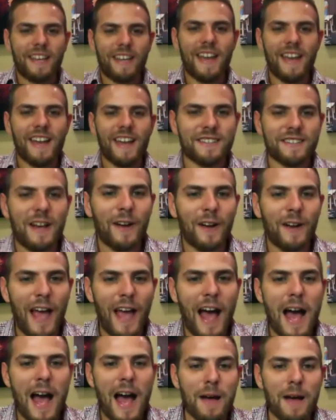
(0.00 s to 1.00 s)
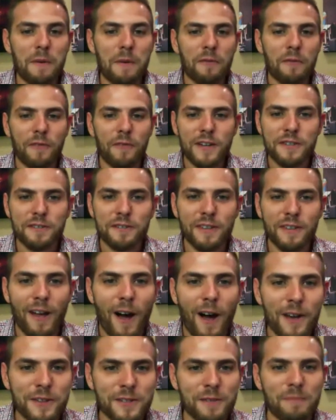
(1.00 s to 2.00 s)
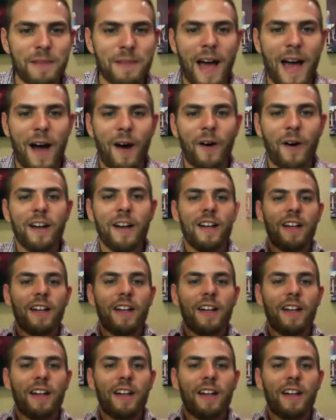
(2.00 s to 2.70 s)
yes, okay, I am officially awesome now. Right.